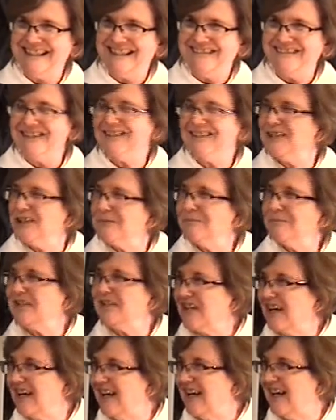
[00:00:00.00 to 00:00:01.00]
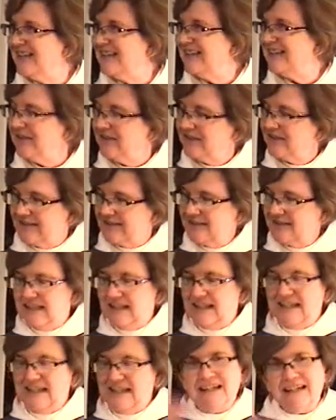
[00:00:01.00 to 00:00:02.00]
We will be judged. There's a,
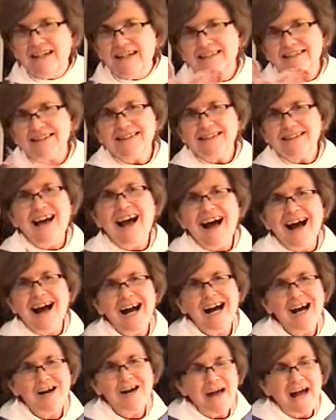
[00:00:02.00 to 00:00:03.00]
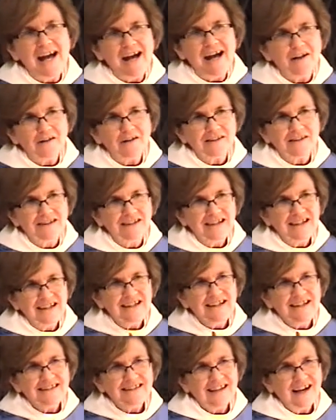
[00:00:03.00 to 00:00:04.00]
there's a time out,
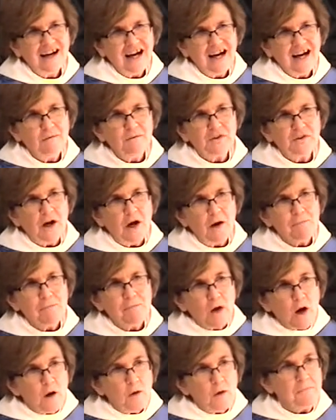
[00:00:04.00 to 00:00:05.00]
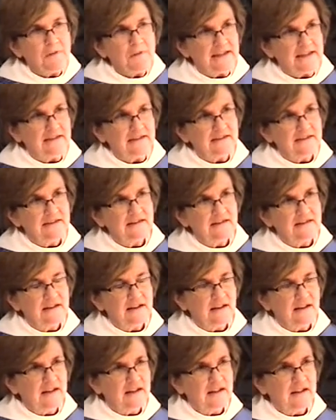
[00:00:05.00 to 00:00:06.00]
time's up moment
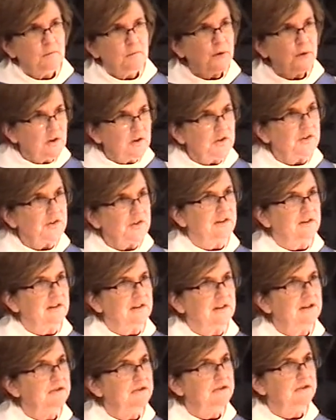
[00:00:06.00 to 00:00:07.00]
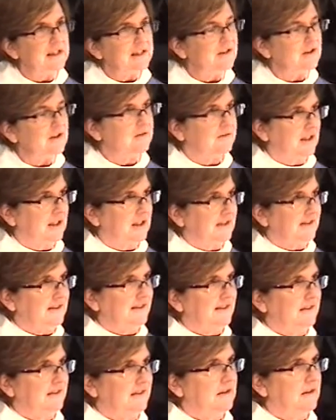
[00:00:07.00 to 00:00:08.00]
personally for each of us.